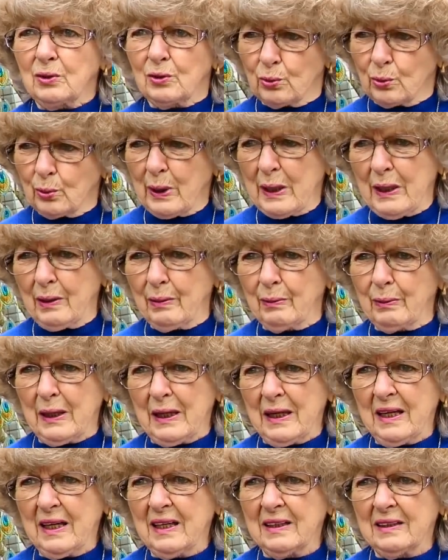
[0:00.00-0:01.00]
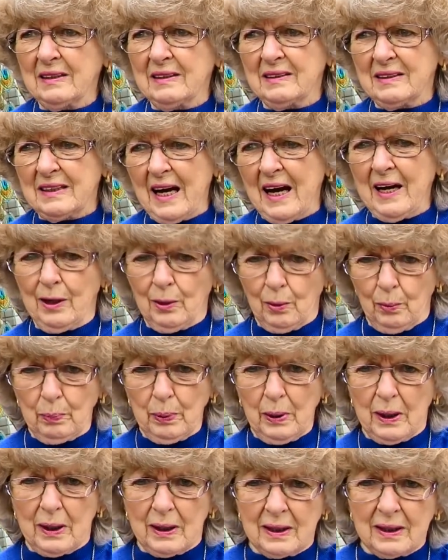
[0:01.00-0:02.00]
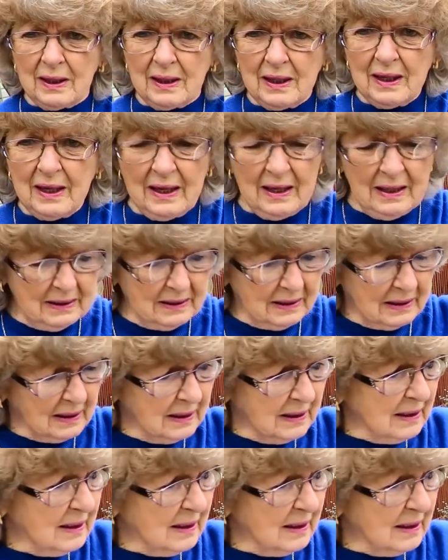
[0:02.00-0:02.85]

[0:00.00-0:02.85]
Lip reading: dreary and damp and